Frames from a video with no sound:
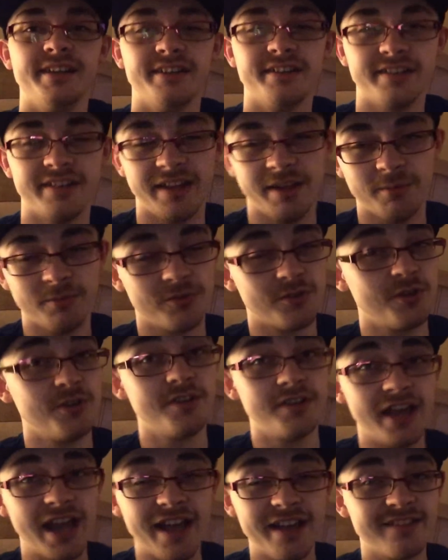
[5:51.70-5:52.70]
so that was good
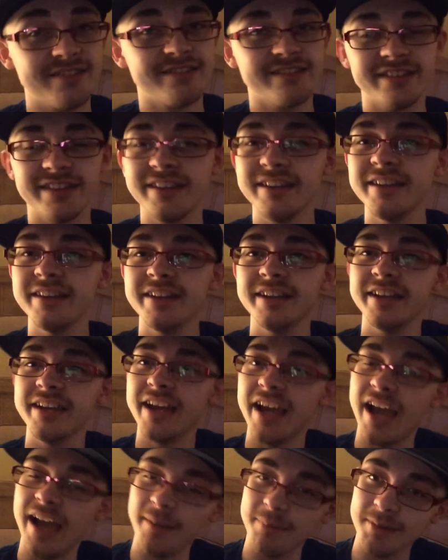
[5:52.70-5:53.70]
to see.
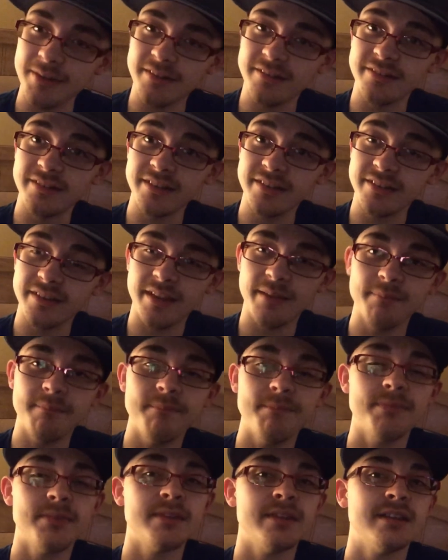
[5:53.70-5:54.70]
Happy to see them.
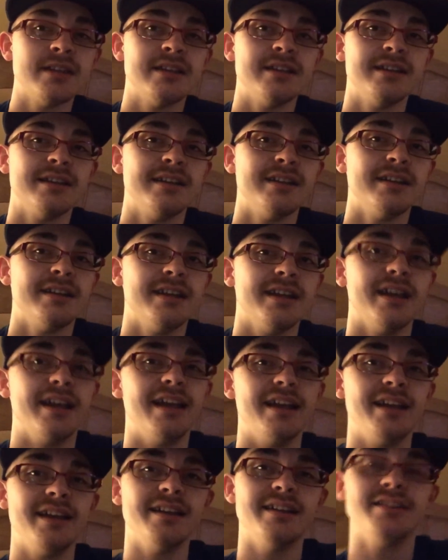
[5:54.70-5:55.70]

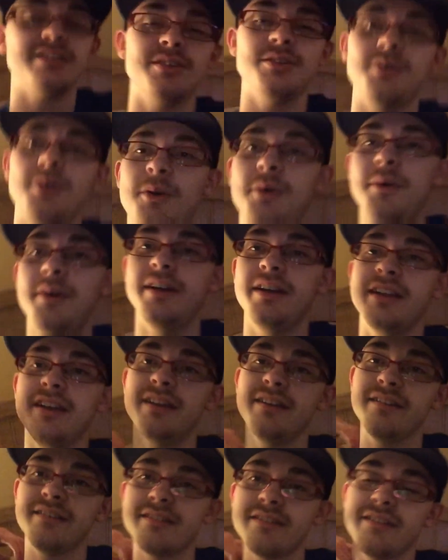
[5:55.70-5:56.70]
And you know what it
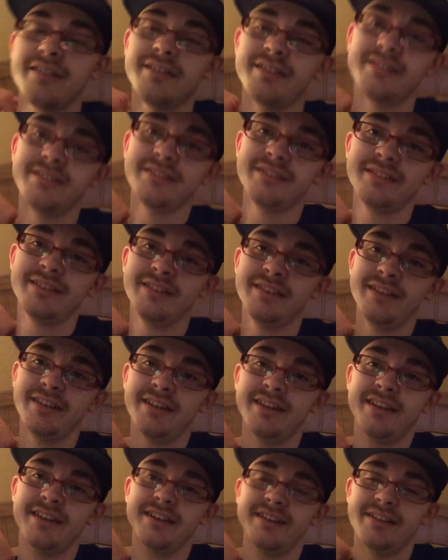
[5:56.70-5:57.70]
is?
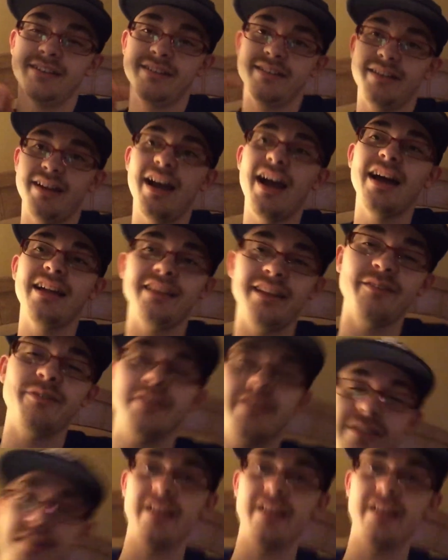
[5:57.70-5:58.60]
I live in